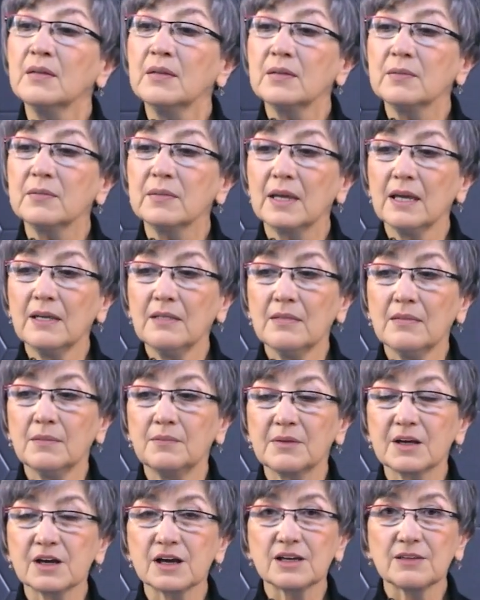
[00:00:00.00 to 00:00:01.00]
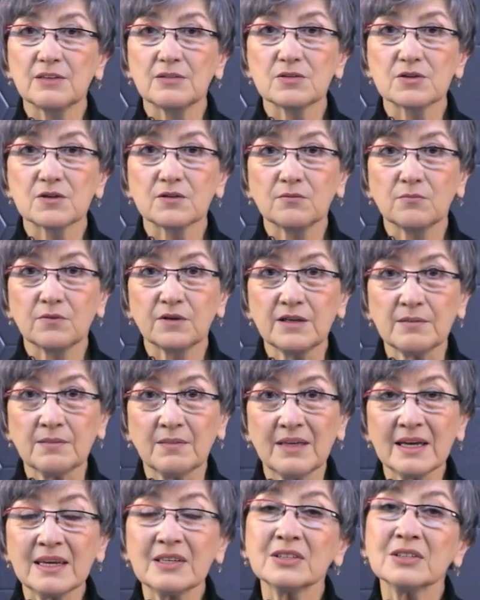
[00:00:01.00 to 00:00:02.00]
Next, I turn my
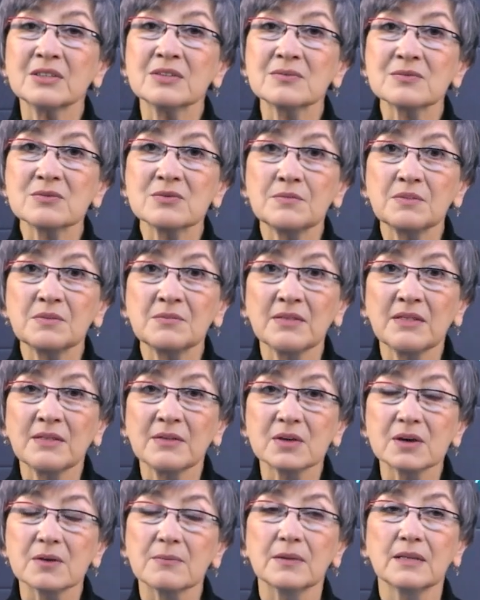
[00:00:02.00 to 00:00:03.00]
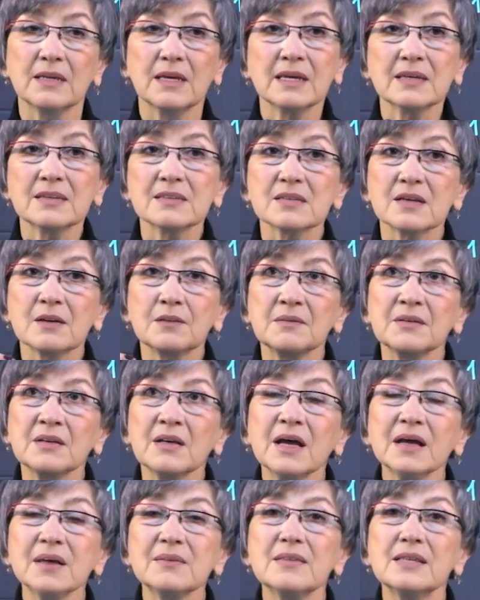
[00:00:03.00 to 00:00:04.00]
attention to the denominator.
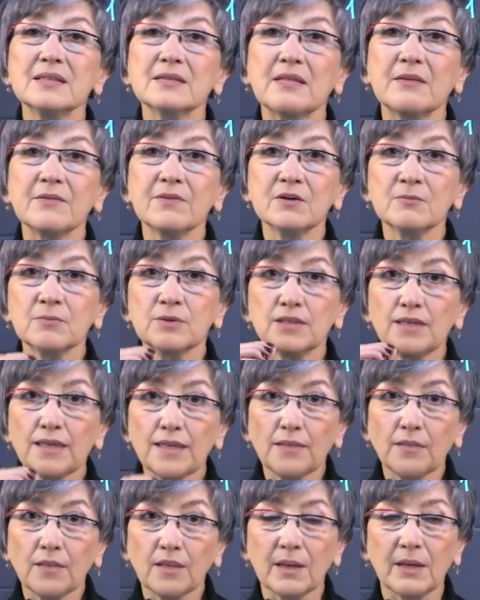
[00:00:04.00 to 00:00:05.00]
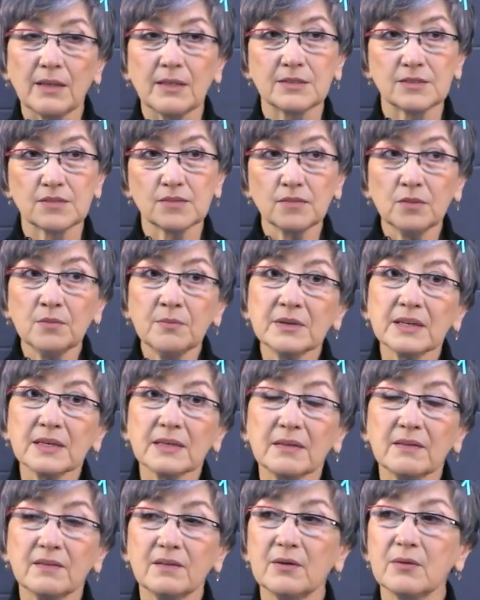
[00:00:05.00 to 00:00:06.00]
The denominator is
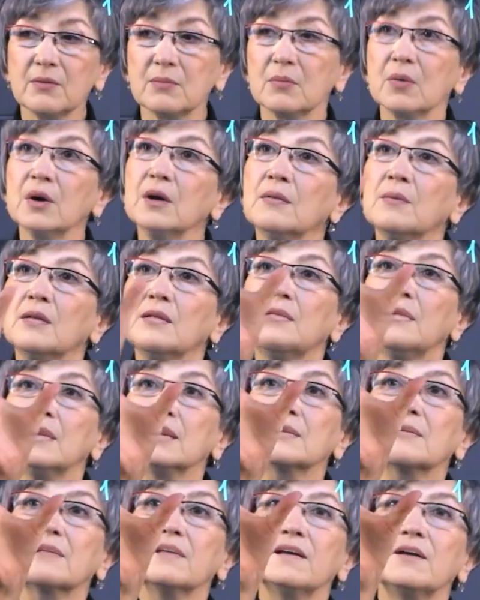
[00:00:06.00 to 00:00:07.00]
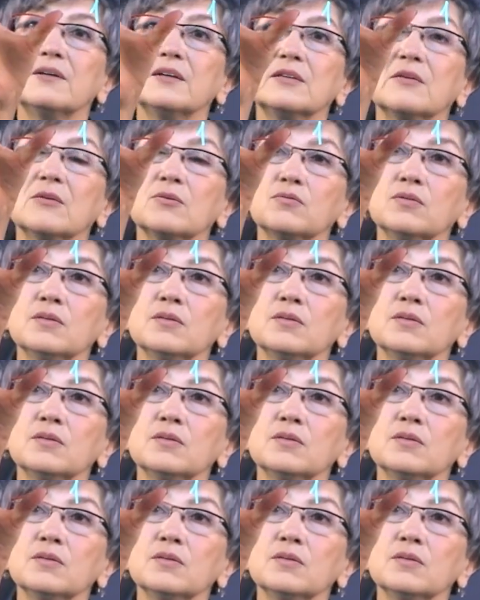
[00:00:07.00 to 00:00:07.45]
3. What does that tell you?